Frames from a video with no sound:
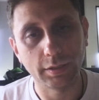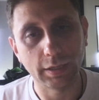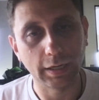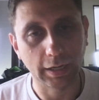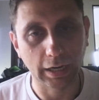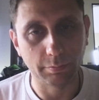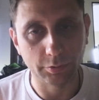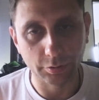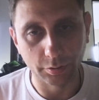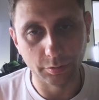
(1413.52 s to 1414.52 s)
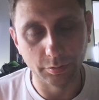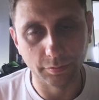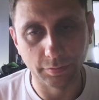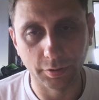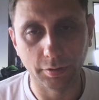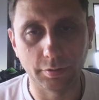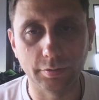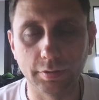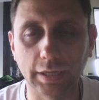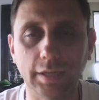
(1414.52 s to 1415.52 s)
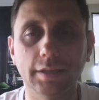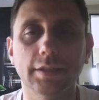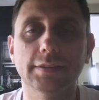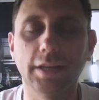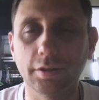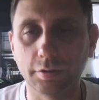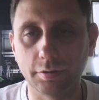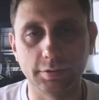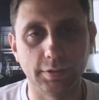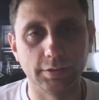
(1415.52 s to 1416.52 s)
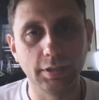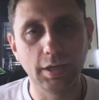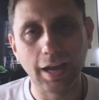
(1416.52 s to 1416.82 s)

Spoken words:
they come to you for your like design courses,